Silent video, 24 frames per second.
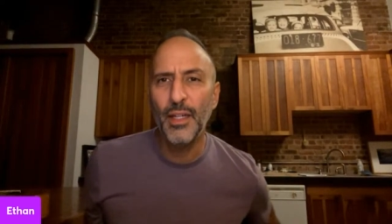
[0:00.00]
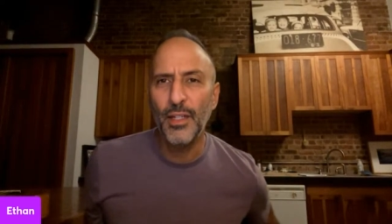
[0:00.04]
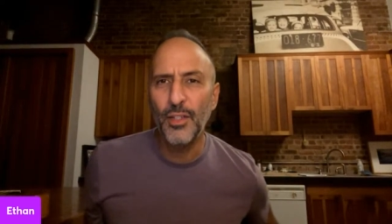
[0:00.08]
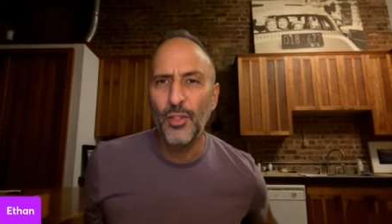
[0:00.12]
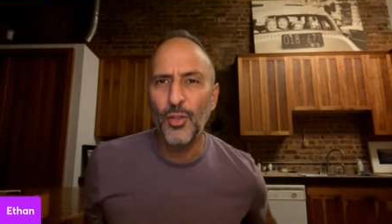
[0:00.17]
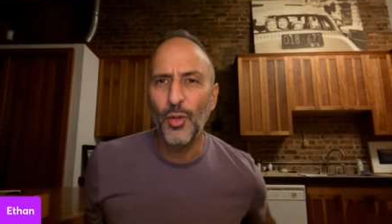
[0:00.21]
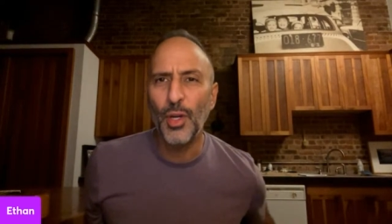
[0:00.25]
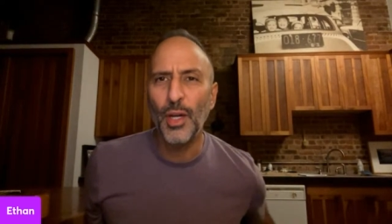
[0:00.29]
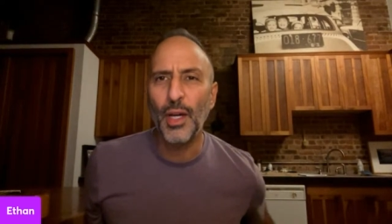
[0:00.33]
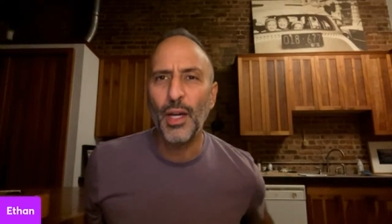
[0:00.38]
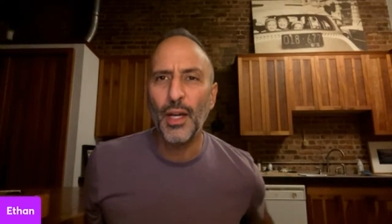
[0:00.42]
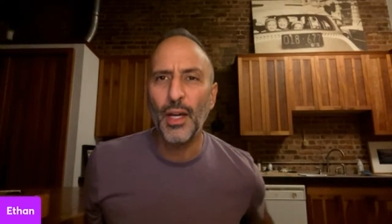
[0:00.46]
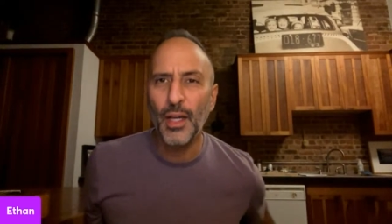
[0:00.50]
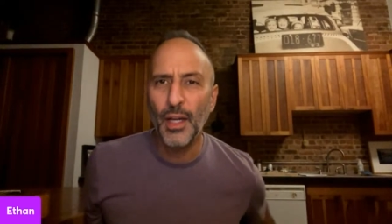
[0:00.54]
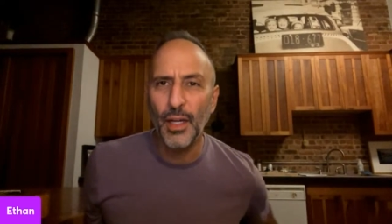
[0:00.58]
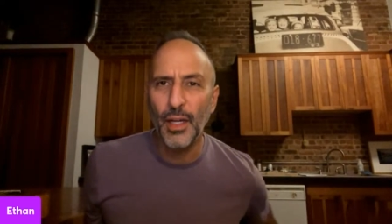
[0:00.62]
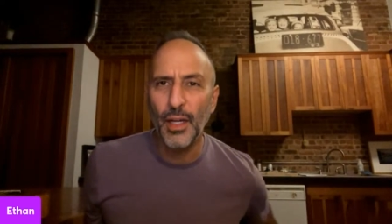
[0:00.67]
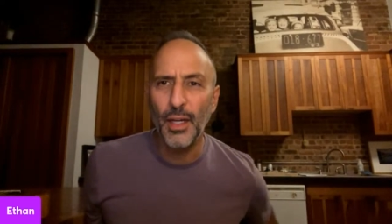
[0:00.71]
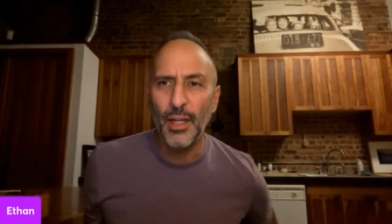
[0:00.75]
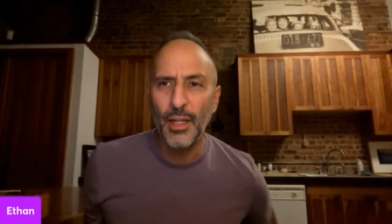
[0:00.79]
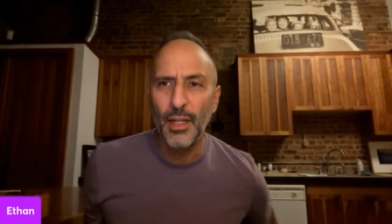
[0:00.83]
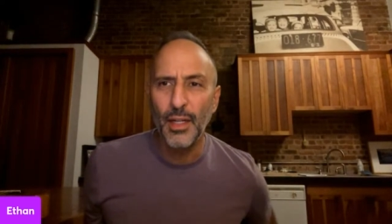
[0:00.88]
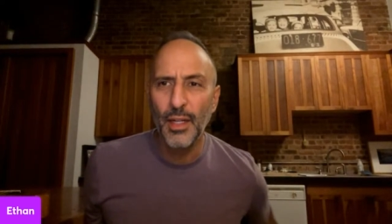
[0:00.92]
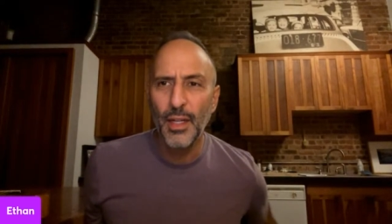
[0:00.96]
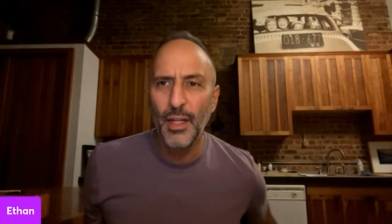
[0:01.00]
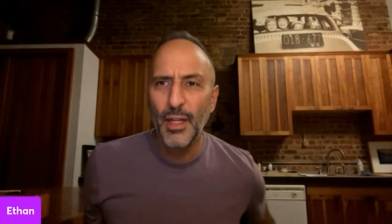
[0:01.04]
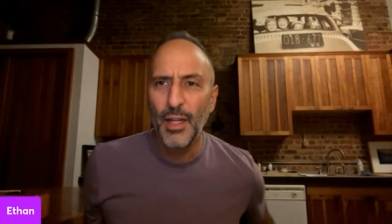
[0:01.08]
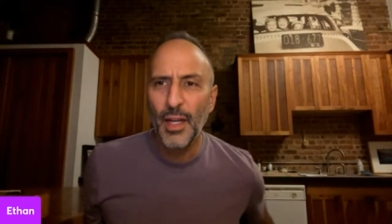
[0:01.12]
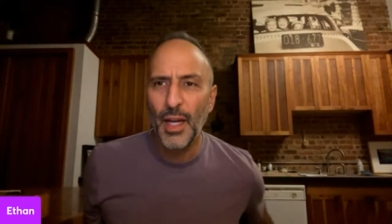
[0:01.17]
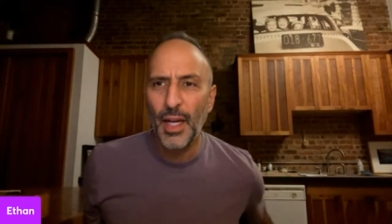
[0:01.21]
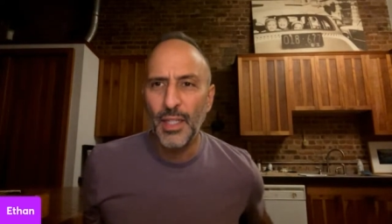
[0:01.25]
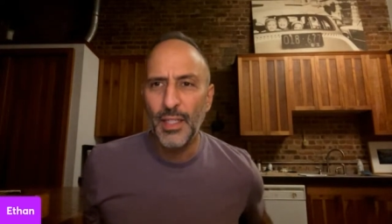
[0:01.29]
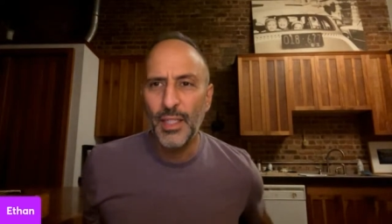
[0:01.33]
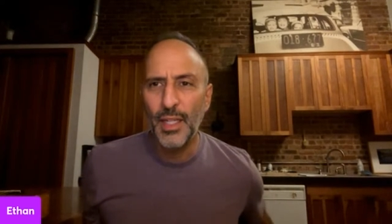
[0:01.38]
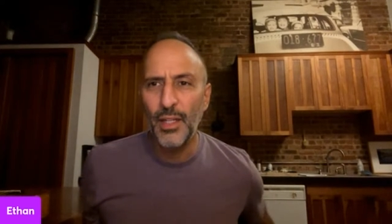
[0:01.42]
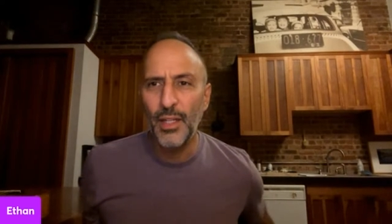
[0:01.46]
into a ch.
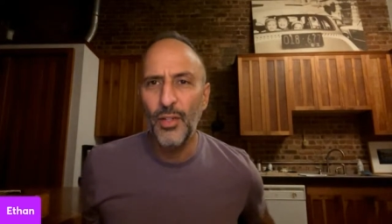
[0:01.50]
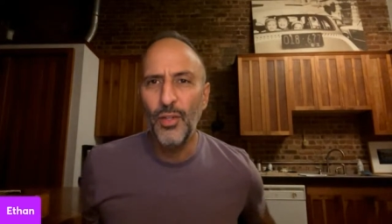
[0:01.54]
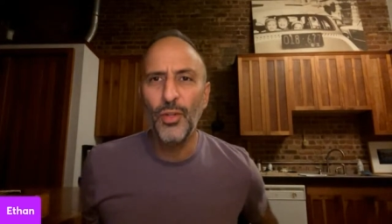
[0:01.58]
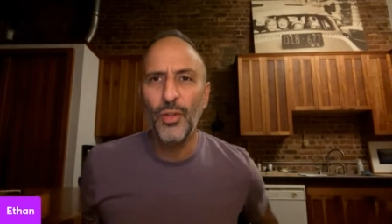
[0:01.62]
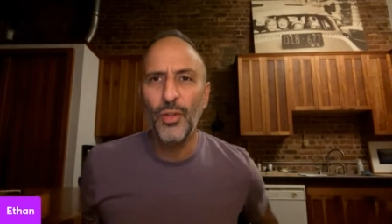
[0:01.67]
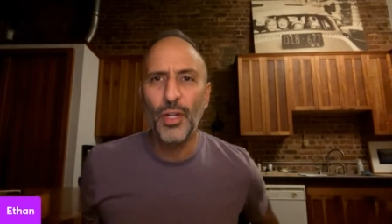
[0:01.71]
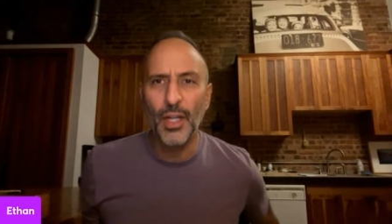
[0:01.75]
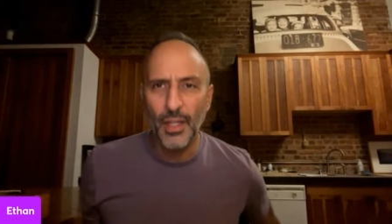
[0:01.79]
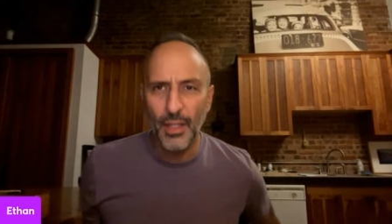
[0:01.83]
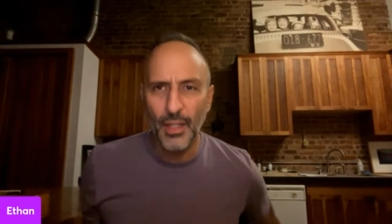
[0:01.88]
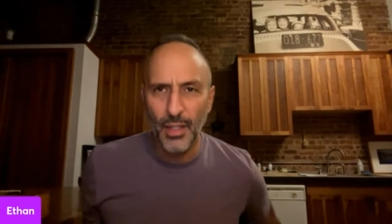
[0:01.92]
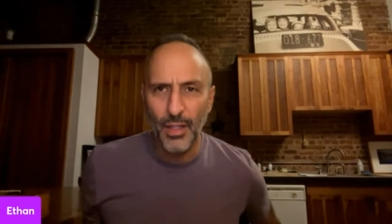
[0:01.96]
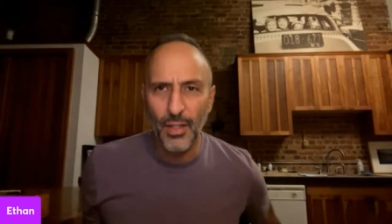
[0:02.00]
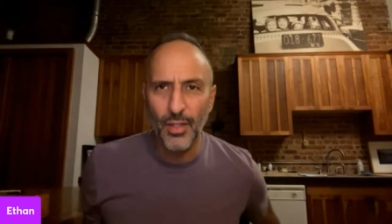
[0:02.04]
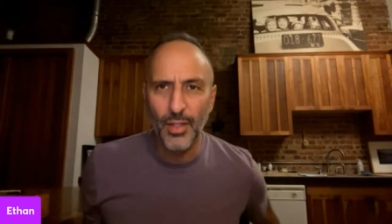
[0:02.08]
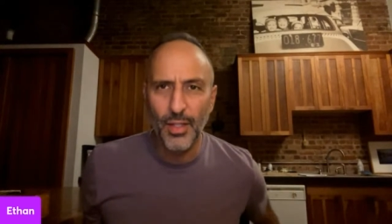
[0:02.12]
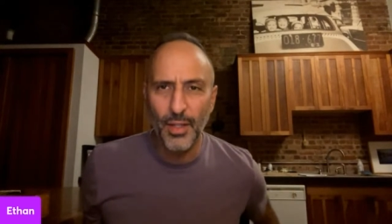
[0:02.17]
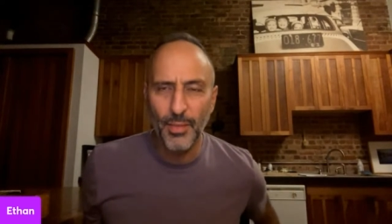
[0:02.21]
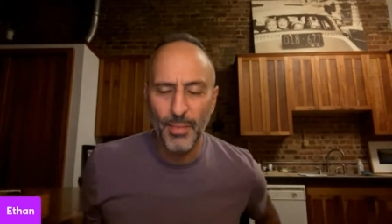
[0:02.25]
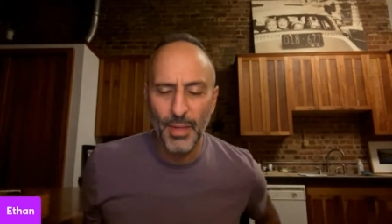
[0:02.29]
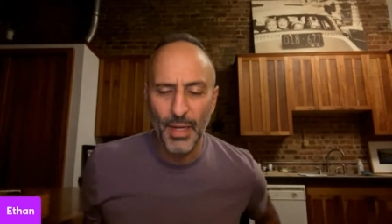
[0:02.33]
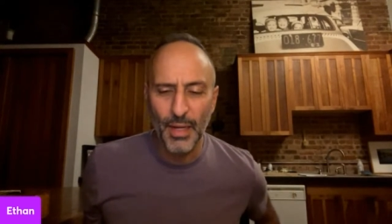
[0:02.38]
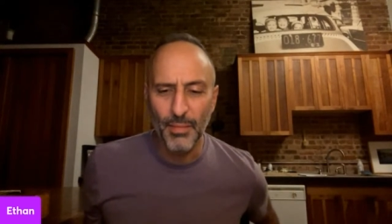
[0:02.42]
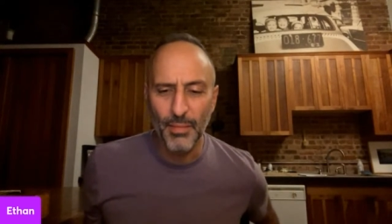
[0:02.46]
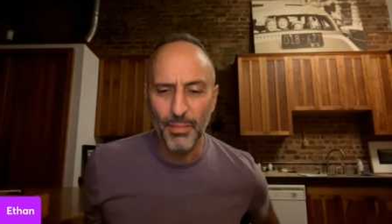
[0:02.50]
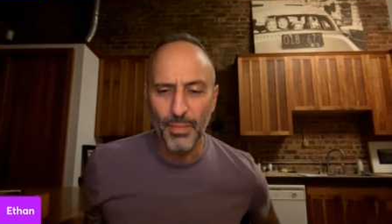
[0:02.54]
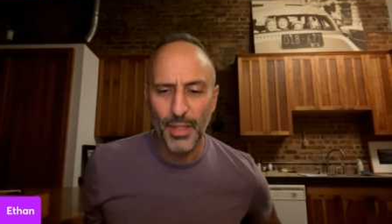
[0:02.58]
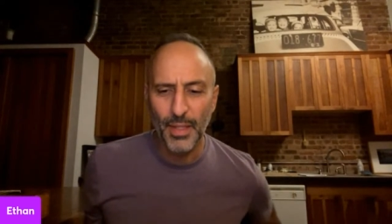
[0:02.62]
I said, you can look him up.